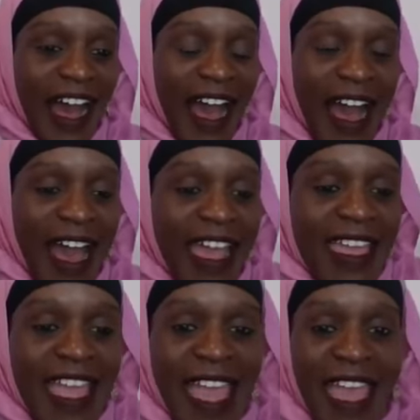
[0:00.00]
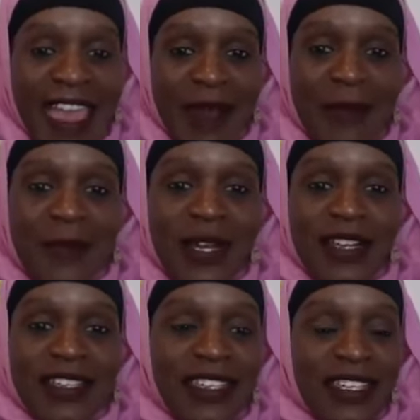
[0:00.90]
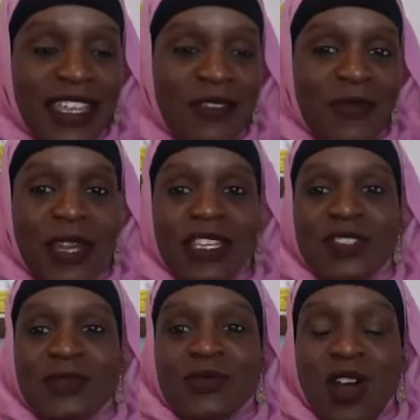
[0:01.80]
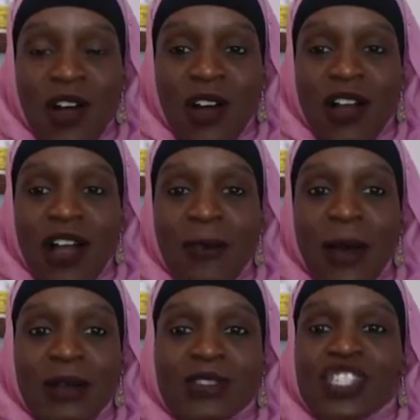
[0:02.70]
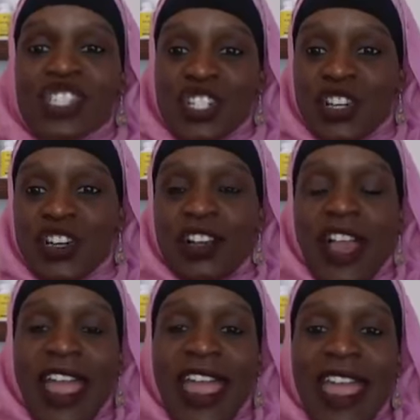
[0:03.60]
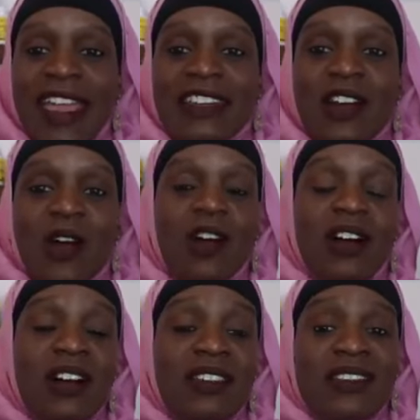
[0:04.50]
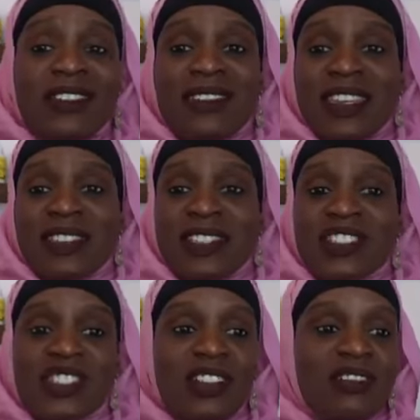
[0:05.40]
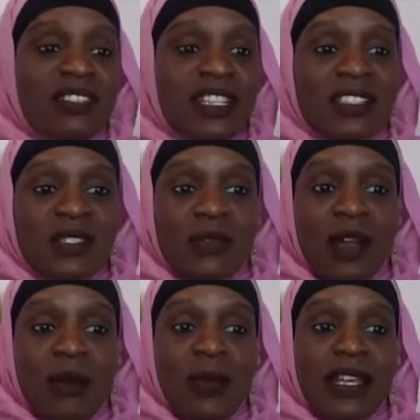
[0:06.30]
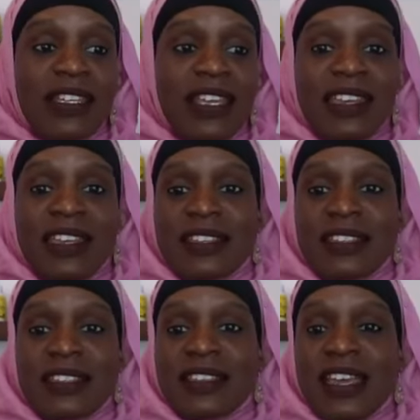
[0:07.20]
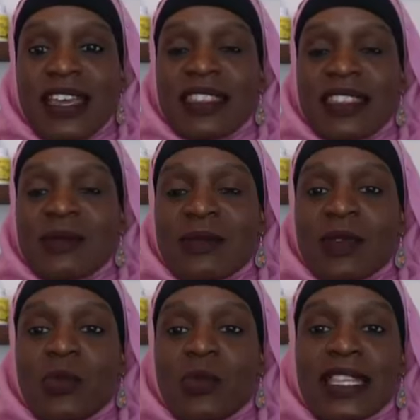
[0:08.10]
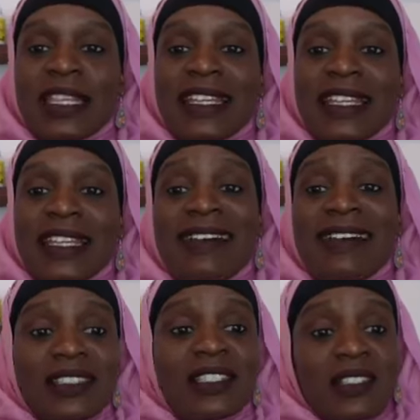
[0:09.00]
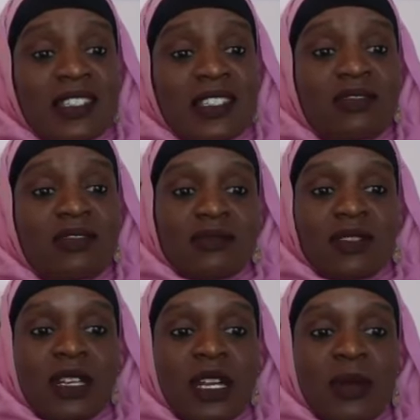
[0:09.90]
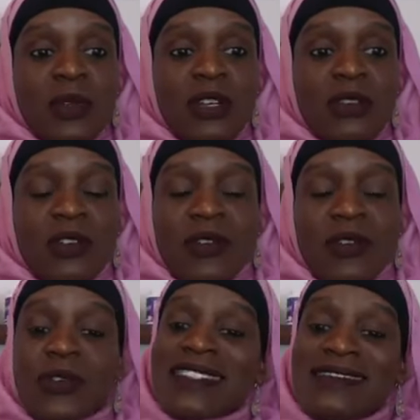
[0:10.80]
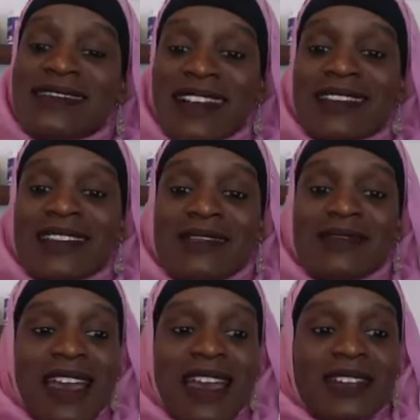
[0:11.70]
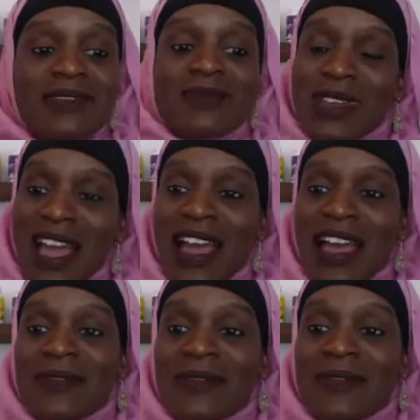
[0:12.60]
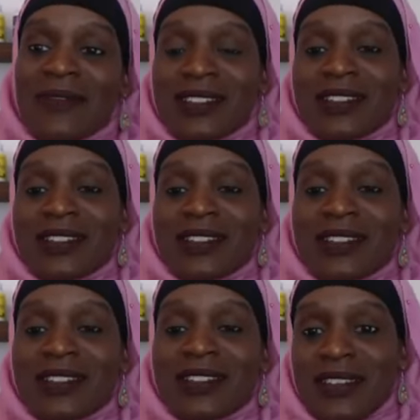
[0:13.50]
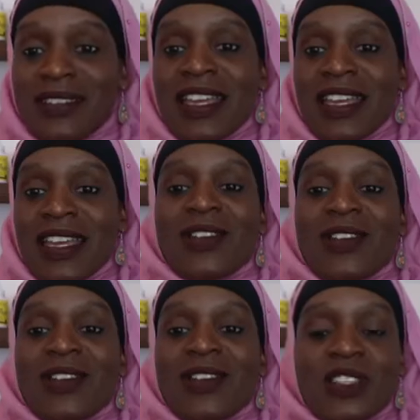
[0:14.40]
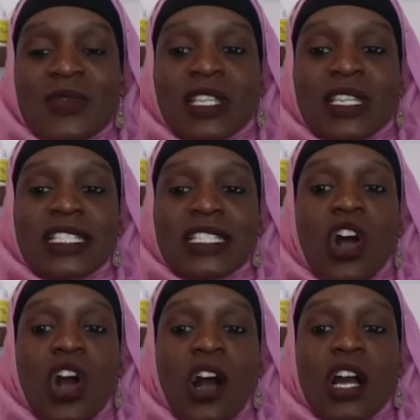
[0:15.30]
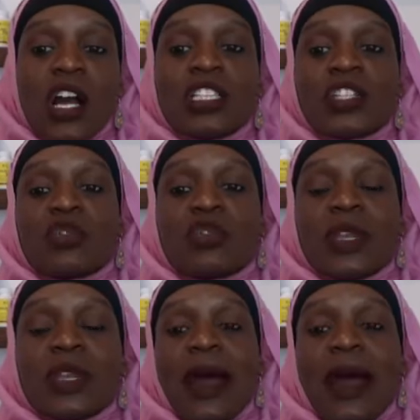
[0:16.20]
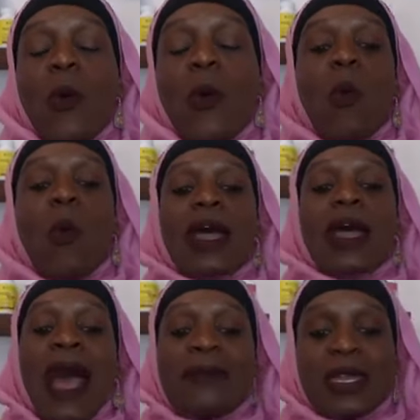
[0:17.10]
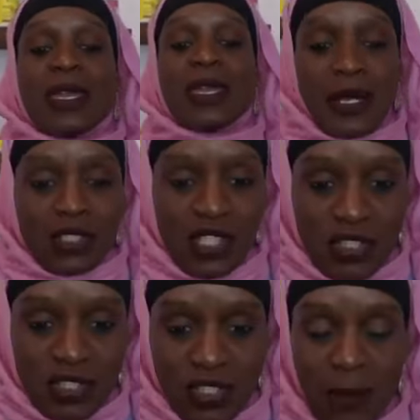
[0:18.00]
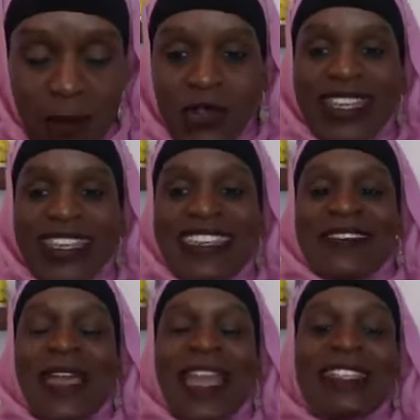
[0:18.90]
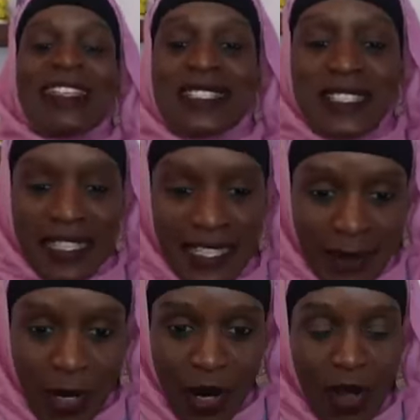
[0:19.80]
I am getting ready to talk about sugar and all the things that sugar does to our bodies that we want it not to do. But in order for it not to do that, we have to cut it out. So first of all, let's talk a little bit about what I mean about sugar. So I'm going to give a disclaimer.